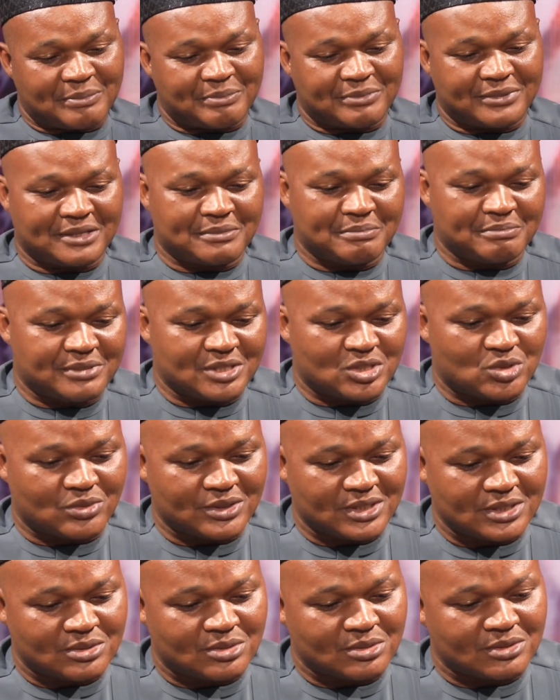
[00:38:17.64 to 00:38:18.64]
happening
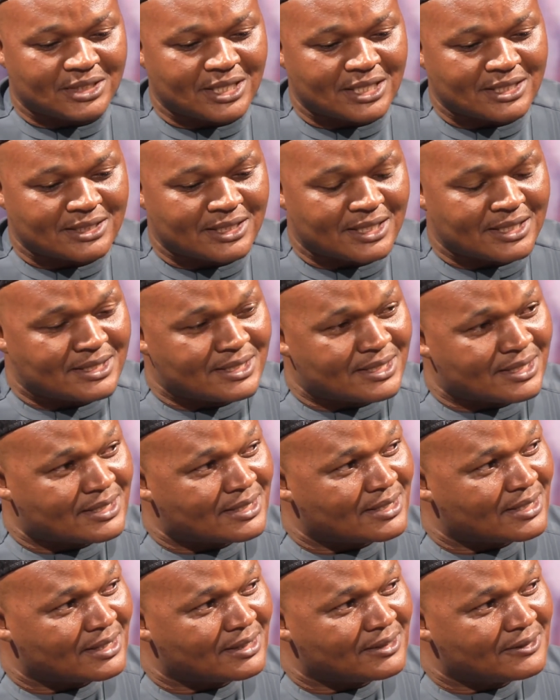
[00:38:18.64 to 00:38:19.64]
between
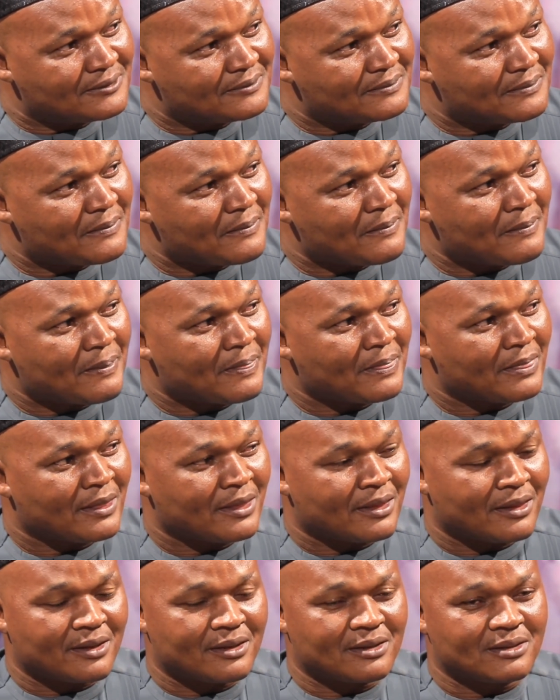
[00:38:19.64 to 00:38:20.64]
2016
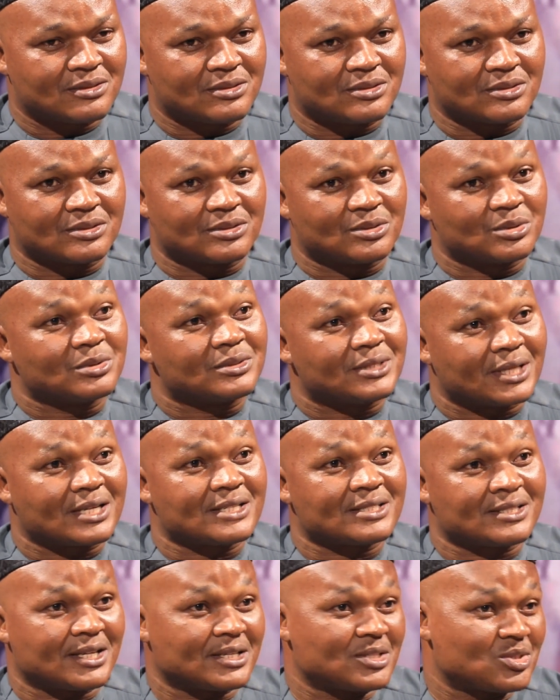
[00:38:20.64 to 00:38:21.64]
to
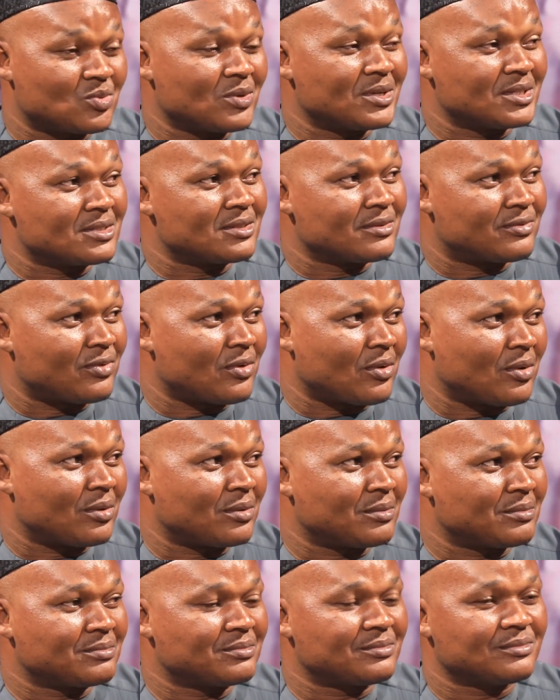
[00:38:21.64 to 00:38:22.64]

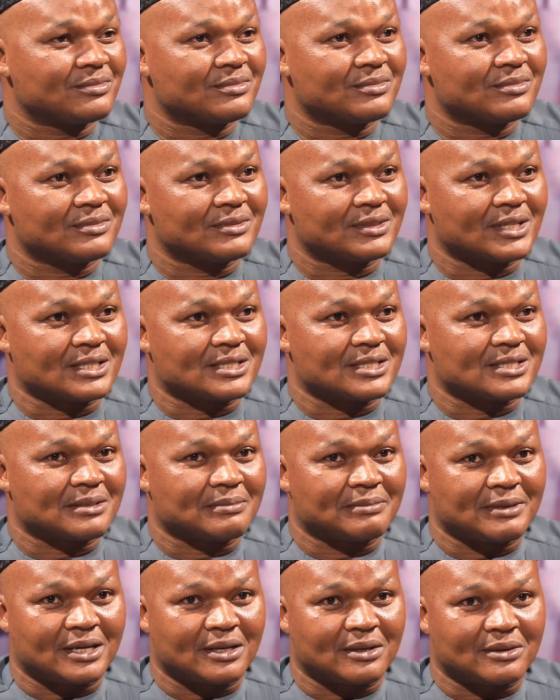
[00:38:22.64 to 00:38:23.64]
2024. That is
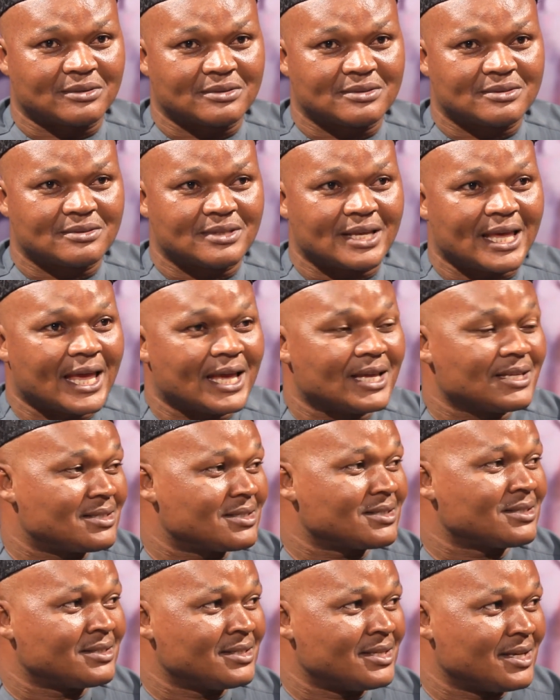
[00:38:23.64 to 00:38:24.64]
about
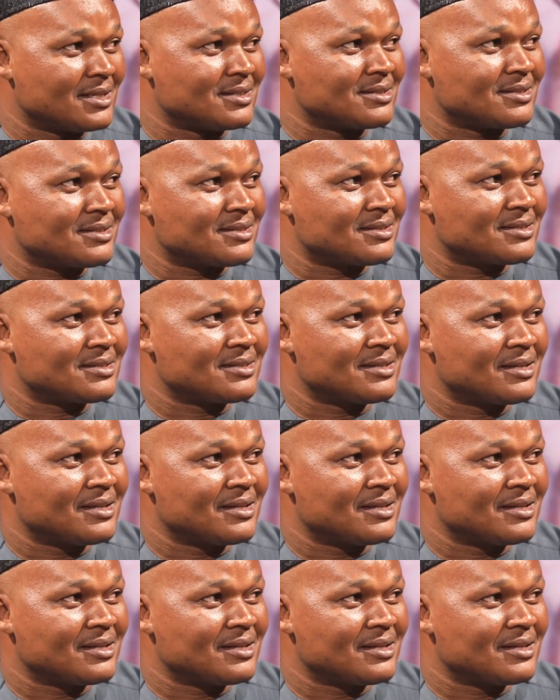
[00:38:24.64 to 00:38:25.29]
8 years.